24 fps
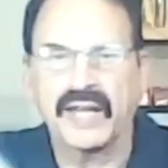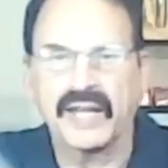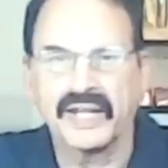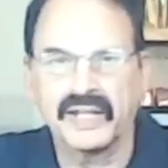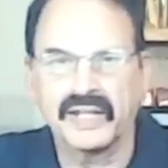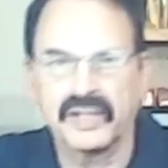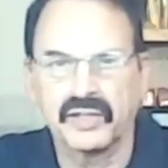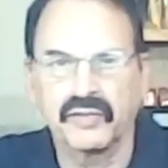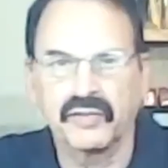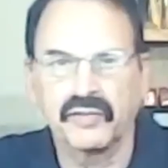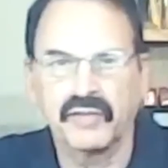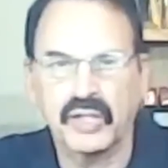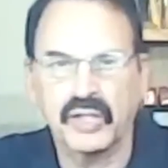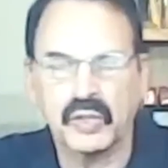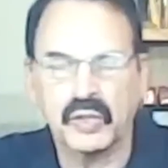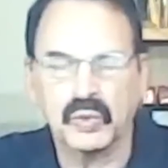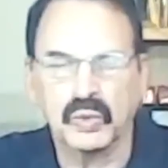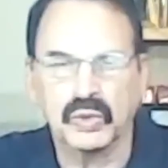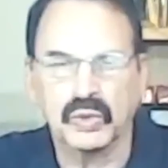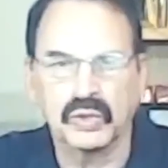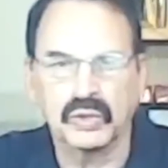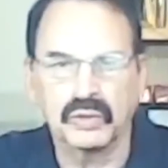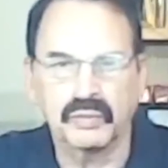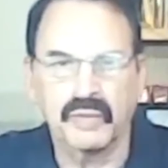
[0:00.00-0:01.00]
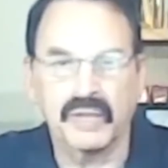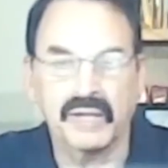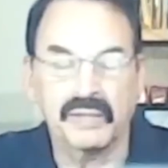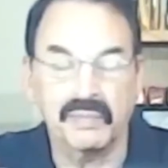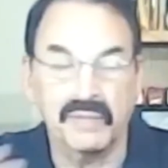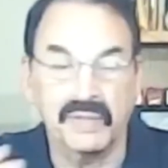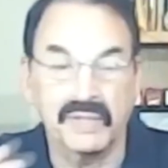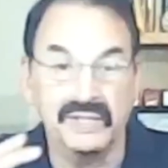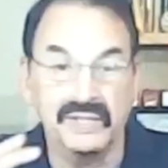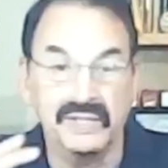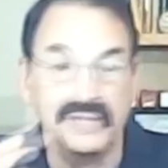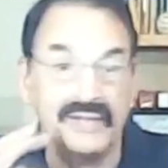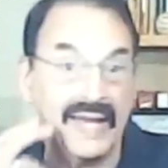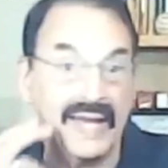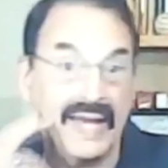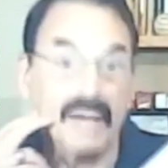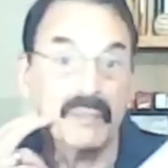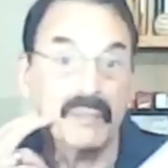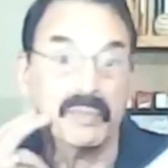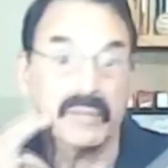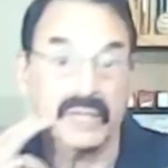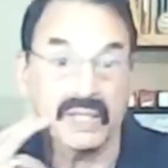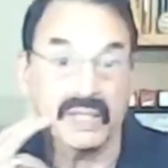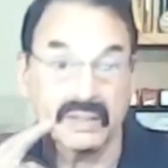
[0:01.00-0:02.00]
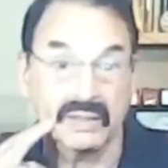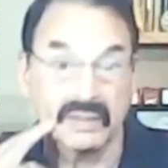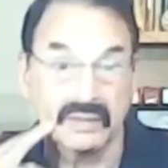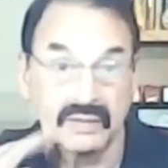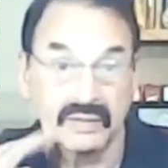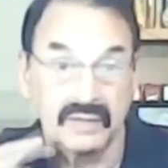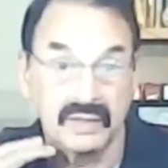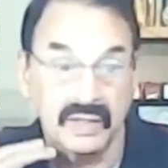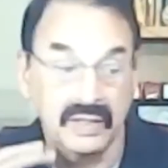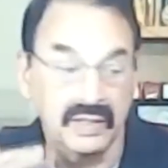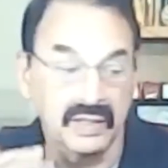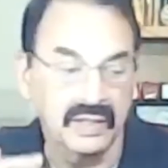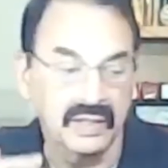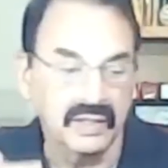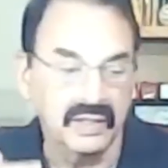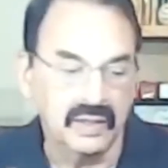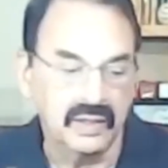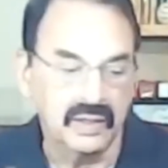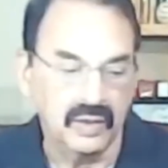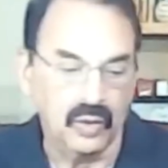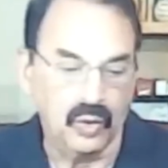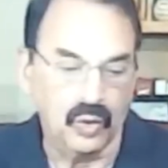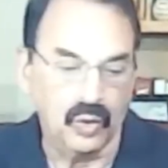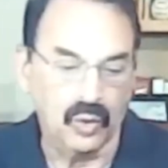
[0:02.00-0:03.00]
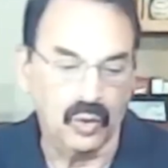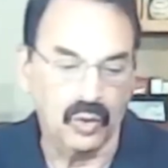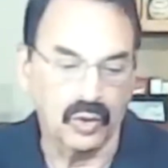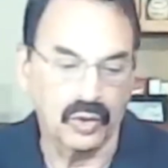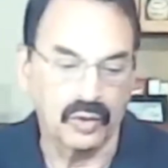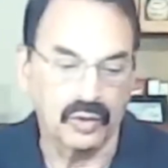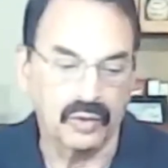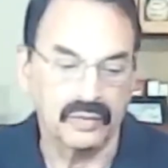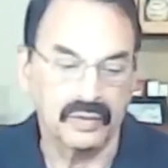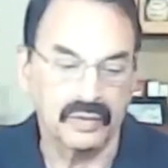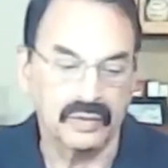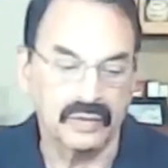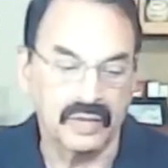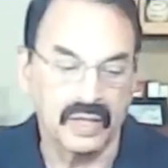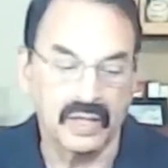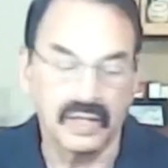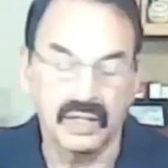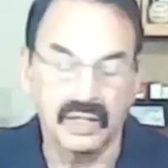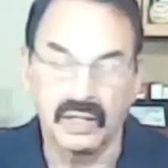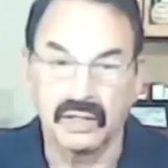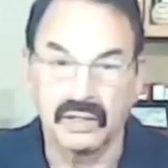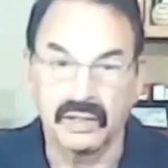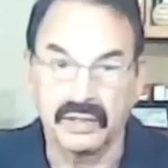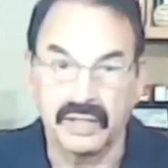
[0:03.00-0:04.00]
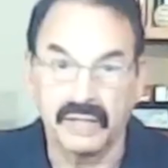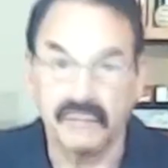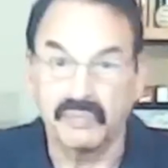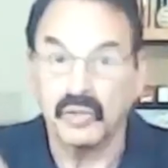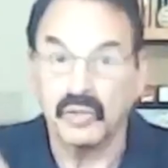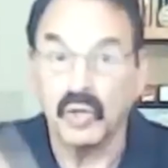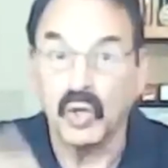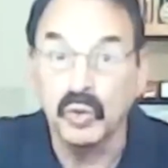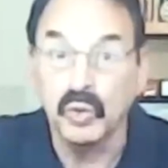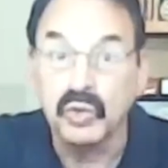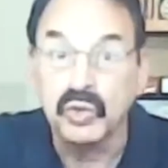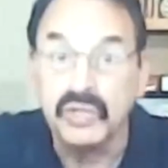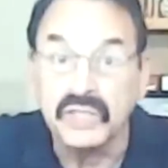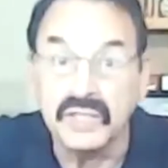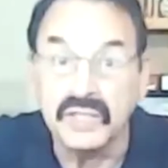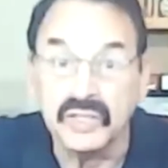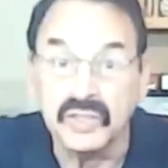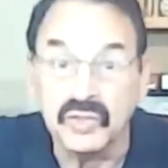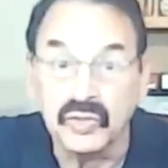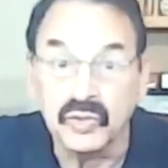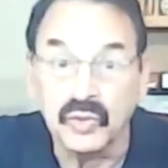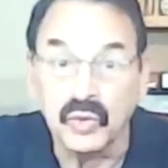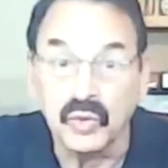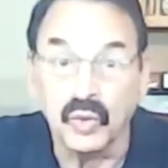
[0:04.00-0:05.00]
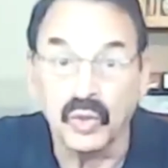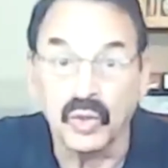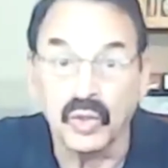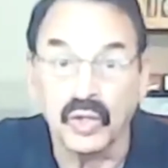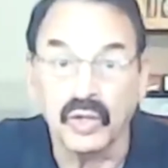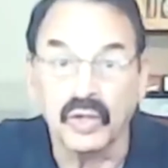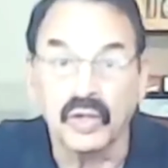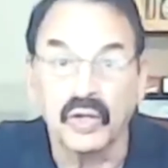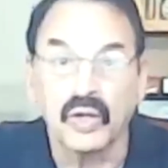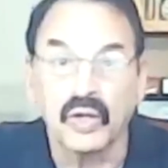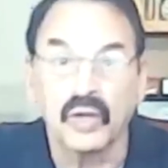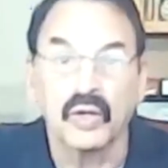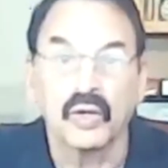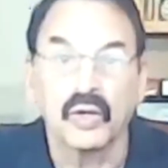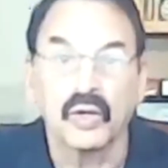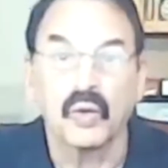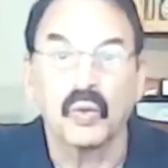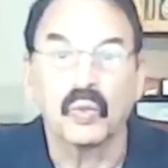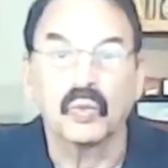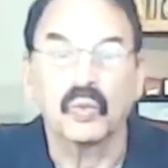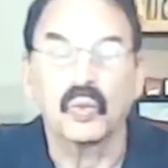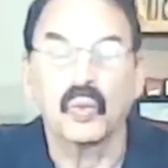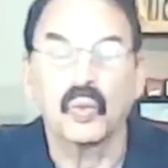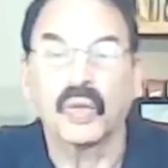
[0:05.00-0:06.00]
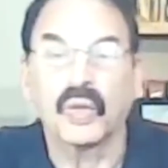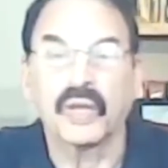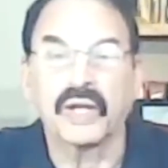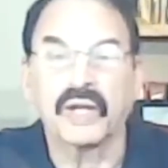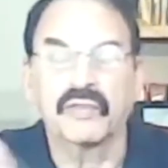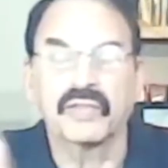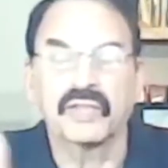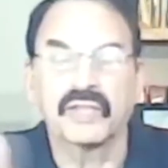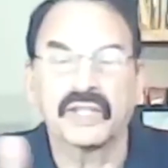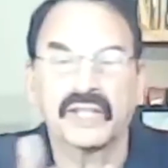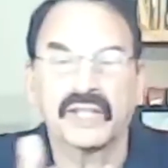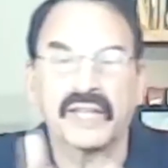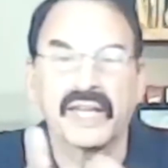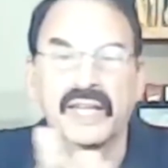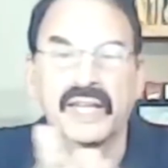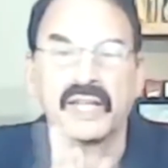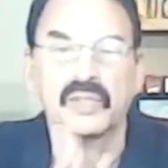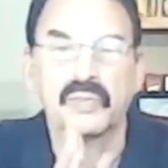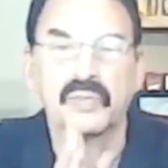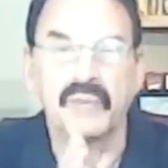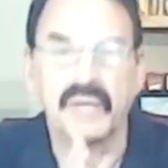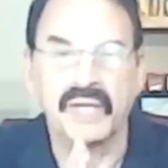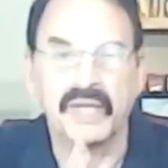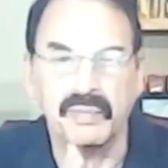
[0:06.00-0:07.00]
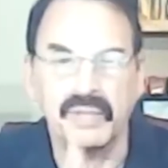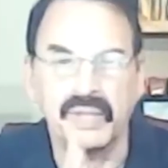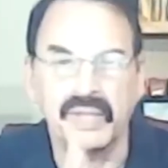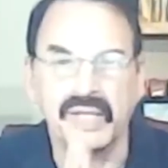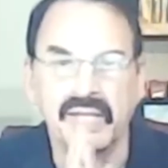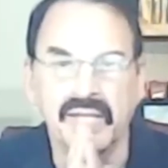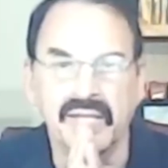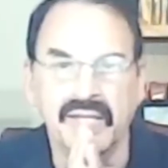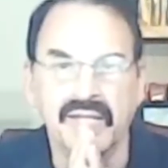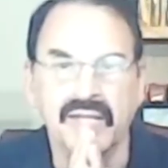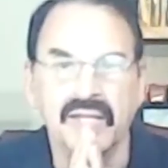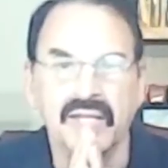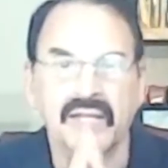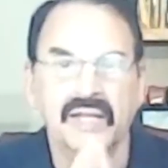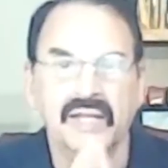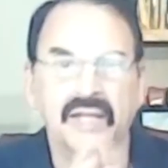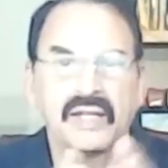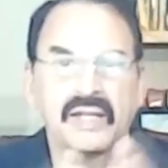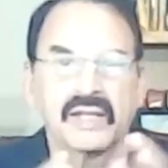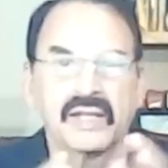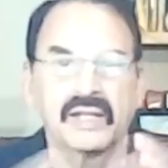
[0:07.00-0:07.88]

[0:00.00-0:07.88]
a good revenue stream, and the therapists, they benefit because as healers, we need to,